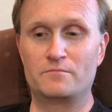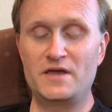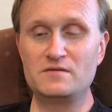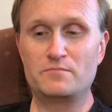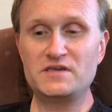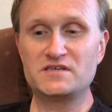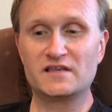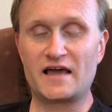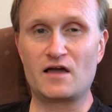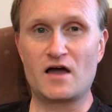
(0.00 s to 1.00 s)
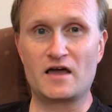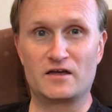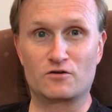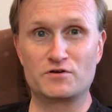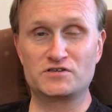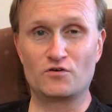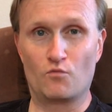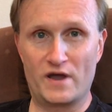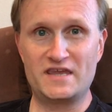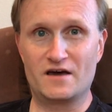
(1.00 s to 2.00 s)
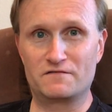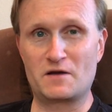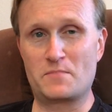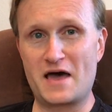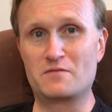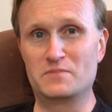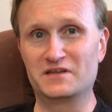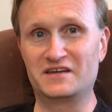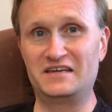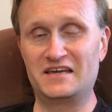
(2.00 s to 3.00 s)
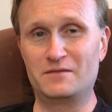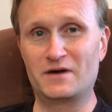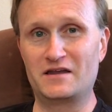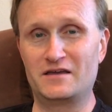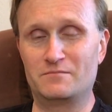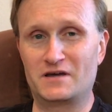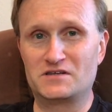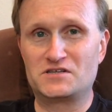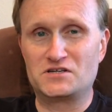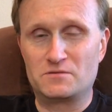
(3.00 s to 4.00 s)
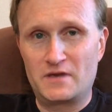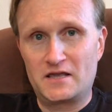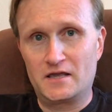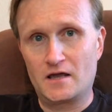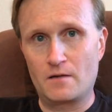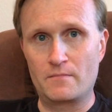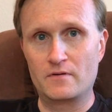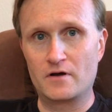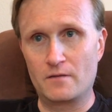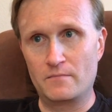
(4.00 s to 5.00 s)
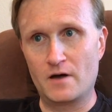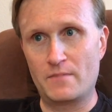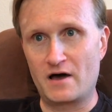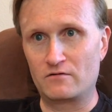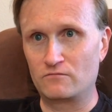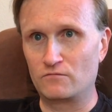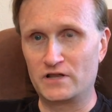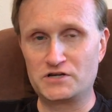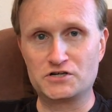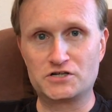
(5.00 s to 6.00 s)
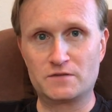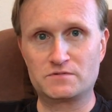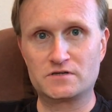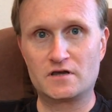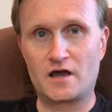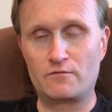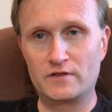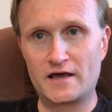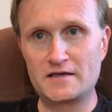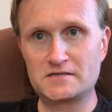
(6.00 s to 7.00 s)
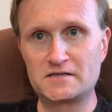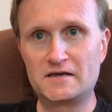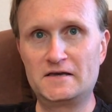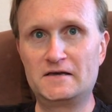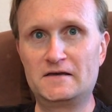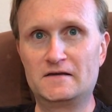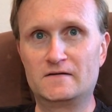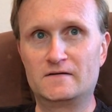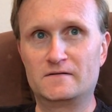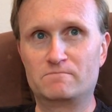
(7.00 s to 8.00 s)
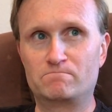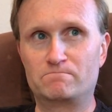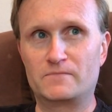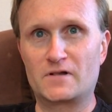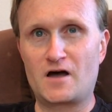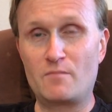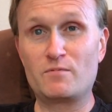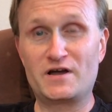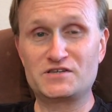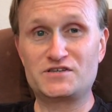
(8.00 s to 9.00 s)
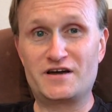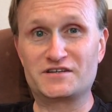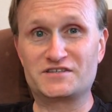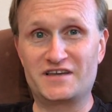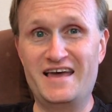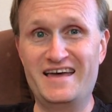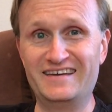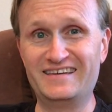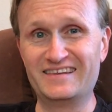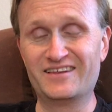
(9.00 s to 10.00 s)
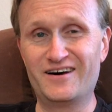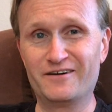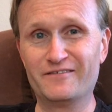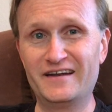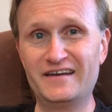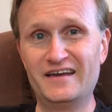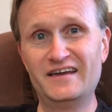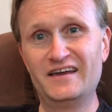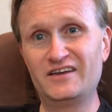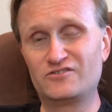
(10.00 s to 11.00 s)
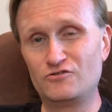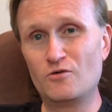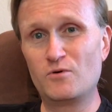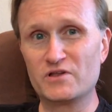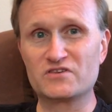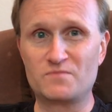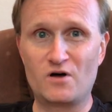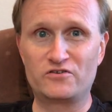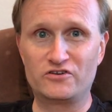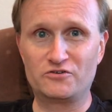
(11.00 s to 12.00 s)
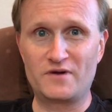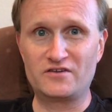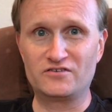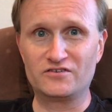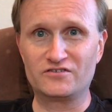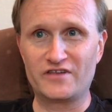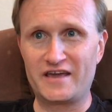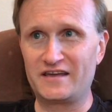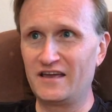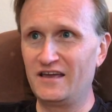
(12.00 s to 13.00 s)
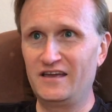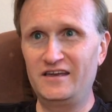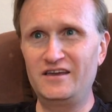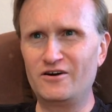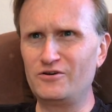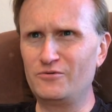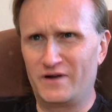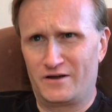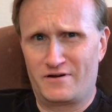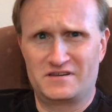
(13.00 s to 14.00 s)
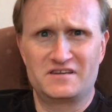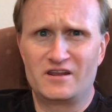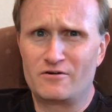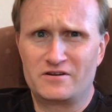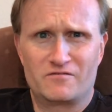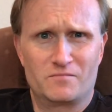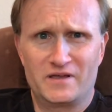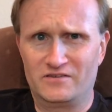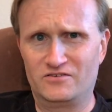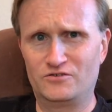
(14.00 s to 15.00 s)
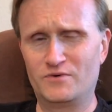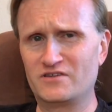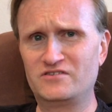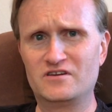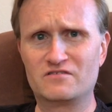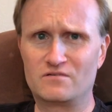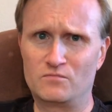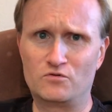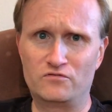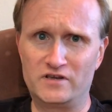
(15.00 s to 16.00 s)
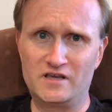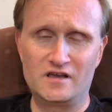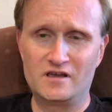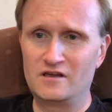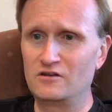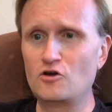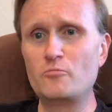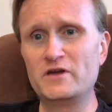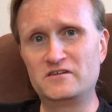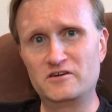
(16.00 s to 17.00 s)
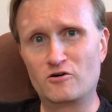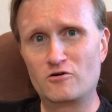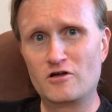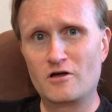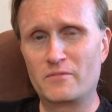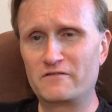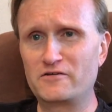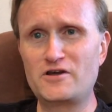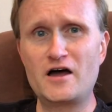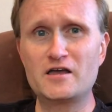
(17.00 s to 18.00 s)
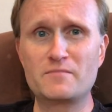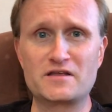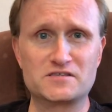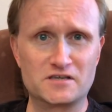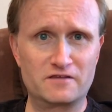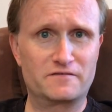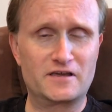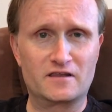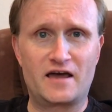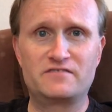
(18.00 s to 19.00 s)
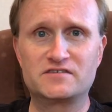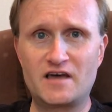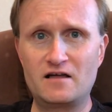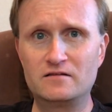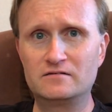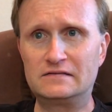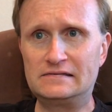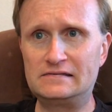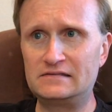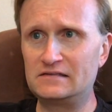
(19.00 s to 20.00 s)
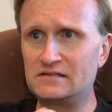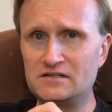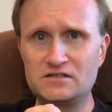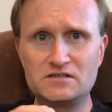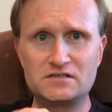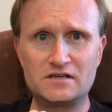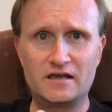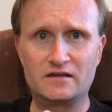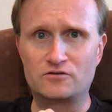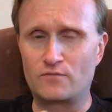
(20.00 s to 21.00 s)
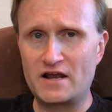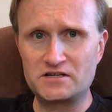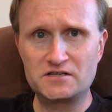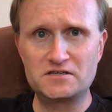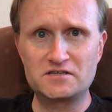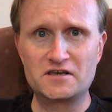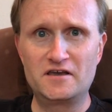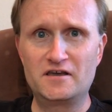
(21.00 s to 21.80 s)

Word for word: basically I, I, increased the weight of compatibility in my in my decision making ab, ab, about relationships. I realized compromise sucks in the long run. It's doable in small situations like you know you want to go out to dinner at different places, you want to see a different movie, no big deal. But if you're talking about significant lifestyle decisions and directions,